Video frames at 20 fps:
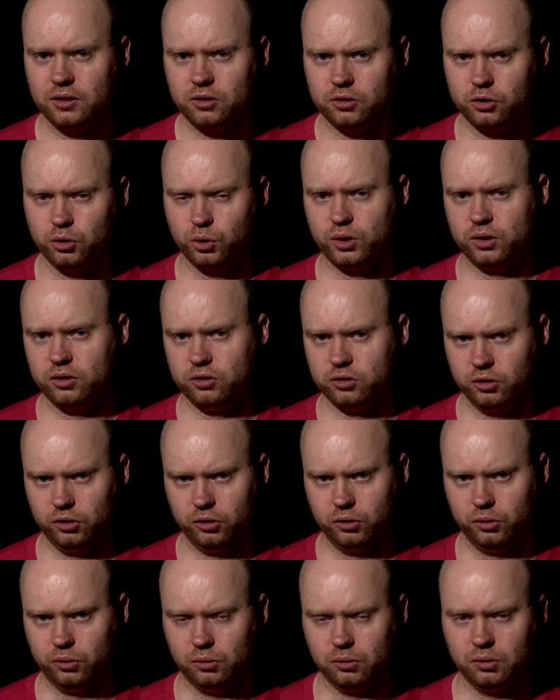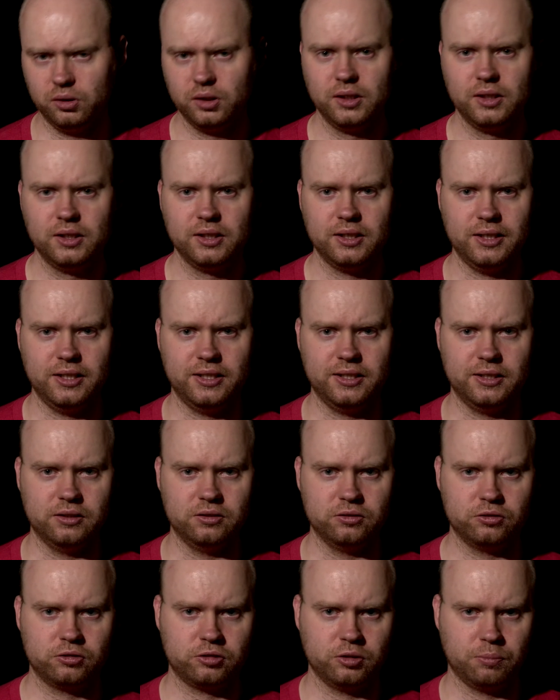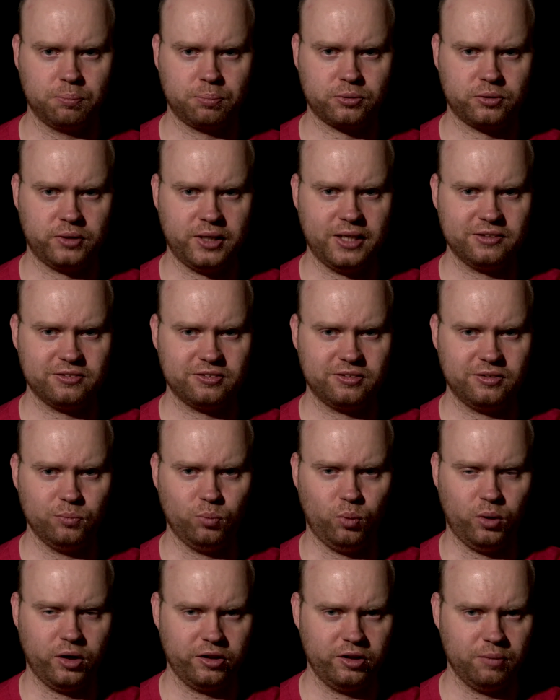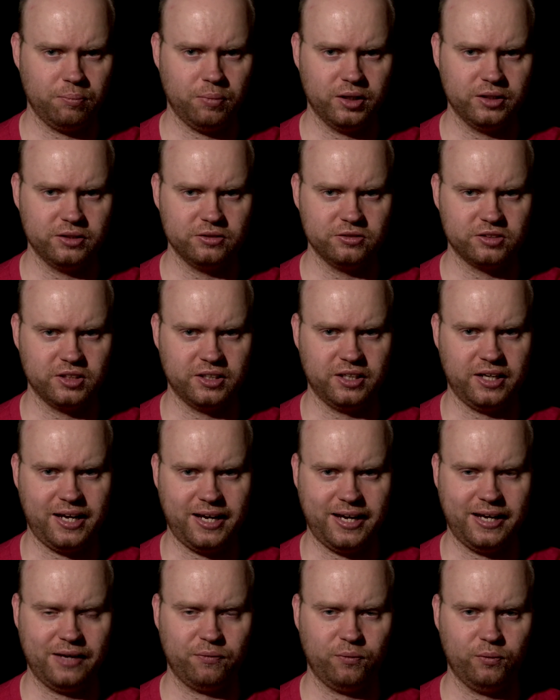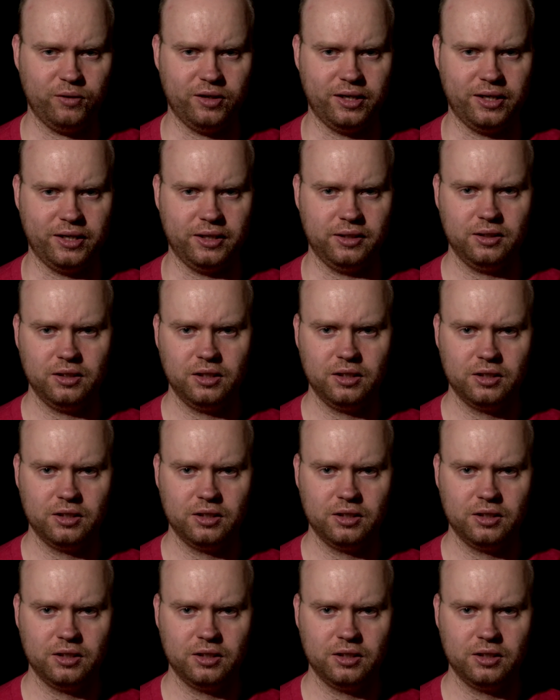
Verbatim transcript: you can do is to press one of the buttons in halfway